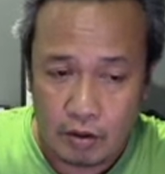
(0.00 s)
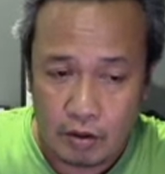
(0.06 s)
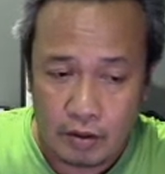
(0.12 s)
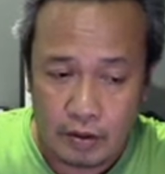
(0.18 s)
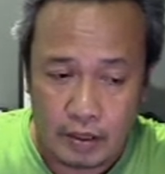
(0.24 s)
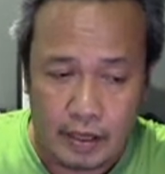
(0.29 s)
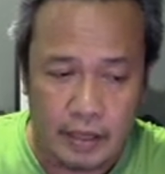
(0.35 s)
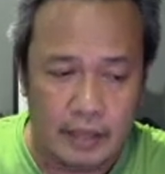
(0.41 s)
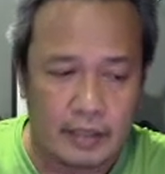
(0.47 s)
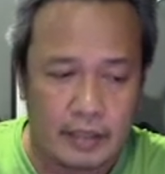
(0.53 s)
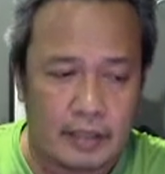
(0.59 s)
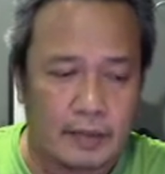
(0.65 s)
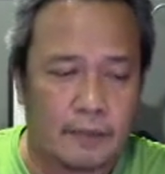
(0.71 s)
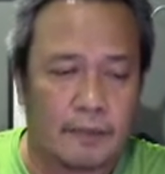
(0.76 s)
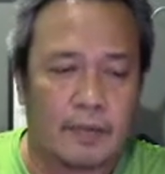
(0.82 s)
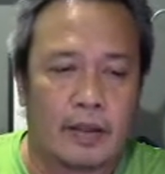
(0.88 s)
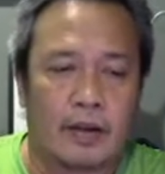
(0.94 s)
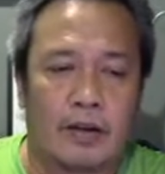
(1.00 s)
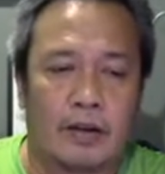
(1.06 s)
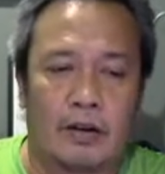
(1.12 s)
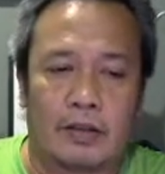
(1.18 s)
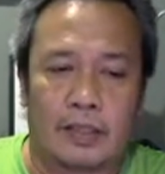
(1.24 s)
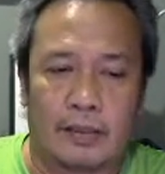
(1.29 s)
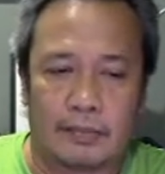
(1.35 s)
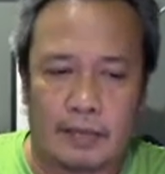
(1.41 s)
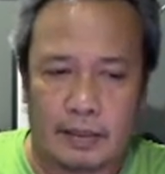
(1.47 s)
right? Or
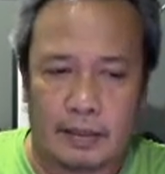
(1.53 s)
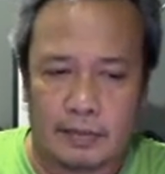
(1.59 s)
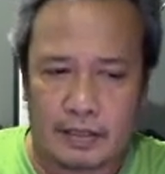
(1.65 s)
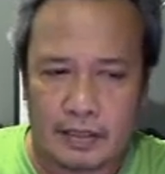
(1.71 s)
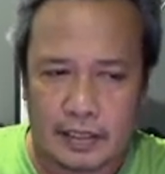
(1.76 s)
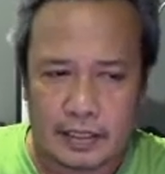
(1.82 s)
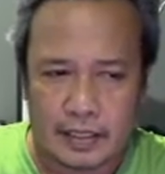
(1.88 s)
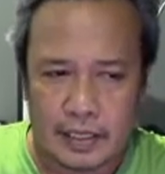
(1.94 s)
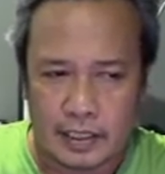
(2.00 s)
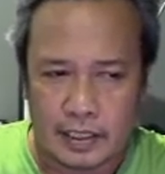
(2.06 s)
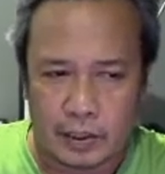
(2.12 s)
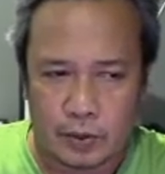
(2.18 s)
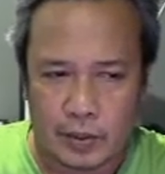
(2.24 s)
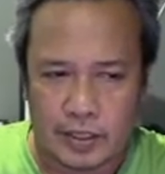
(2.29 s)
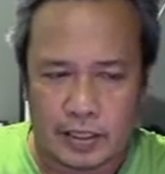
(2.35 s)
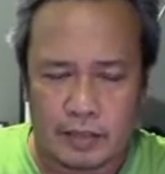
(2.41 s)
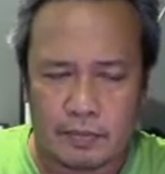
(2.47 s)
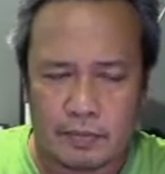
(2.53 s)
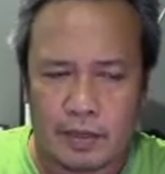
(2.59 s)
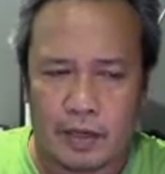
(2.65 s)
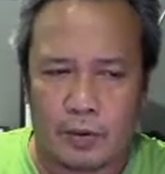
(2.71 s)
sometimes in this case a question mark.